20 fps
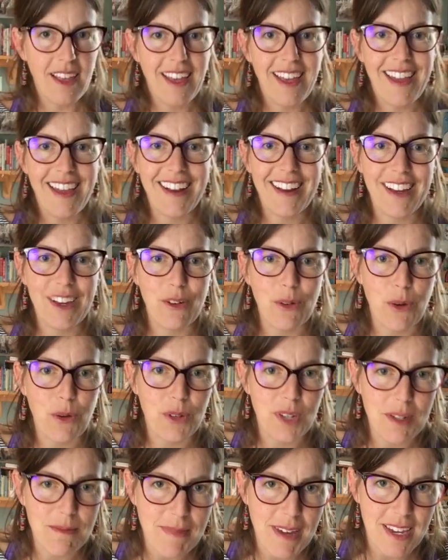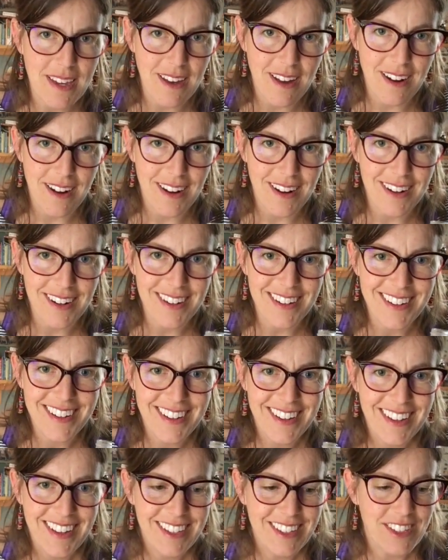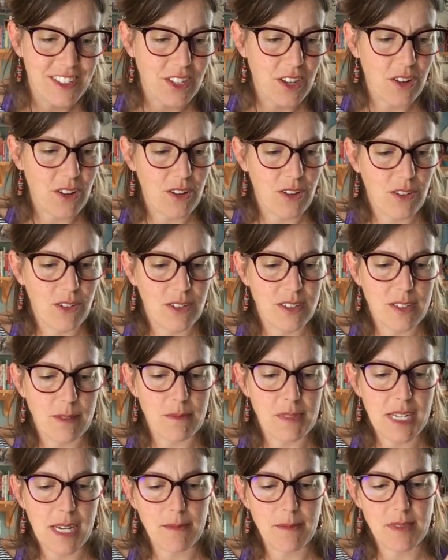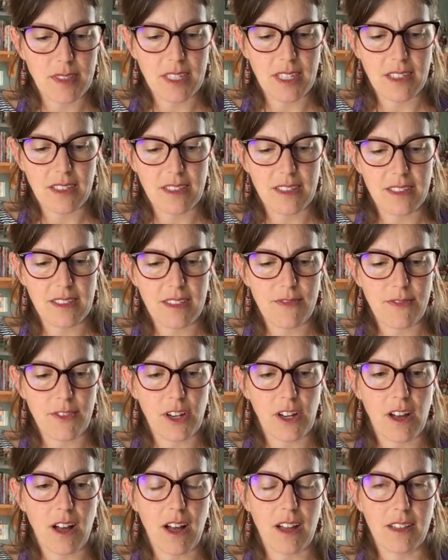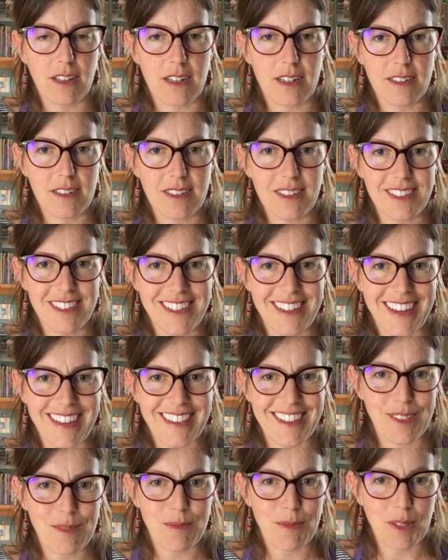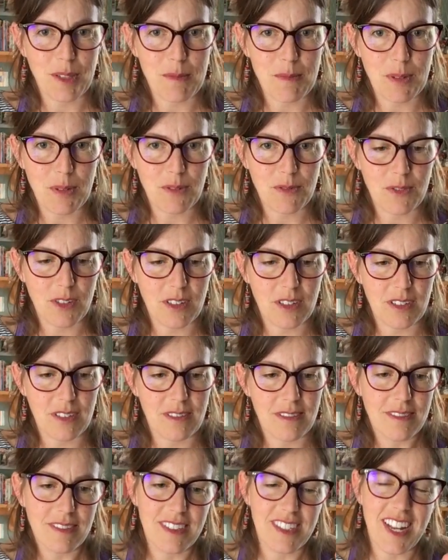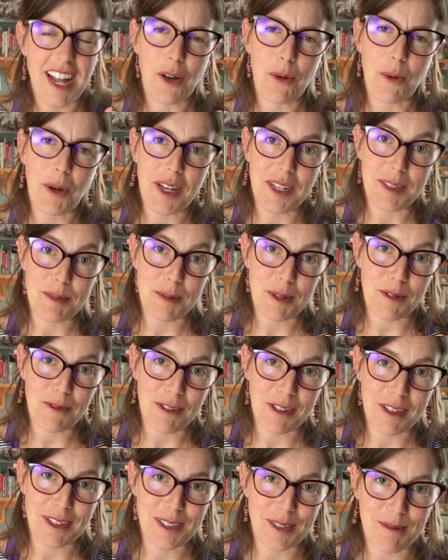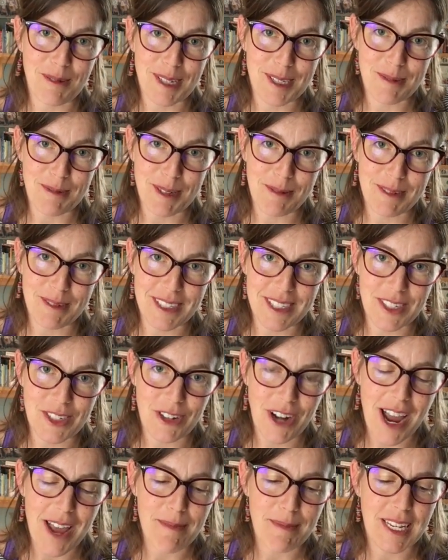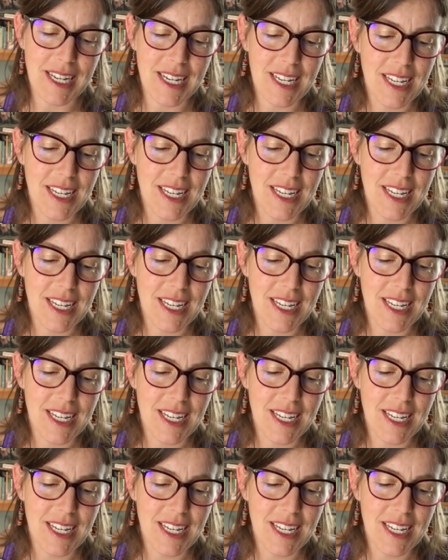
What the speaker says: and I grow it in my yard. So sometimes it's different colors, like this really beautiful. It's not quite as beautiful as it was when it wasn't dry, but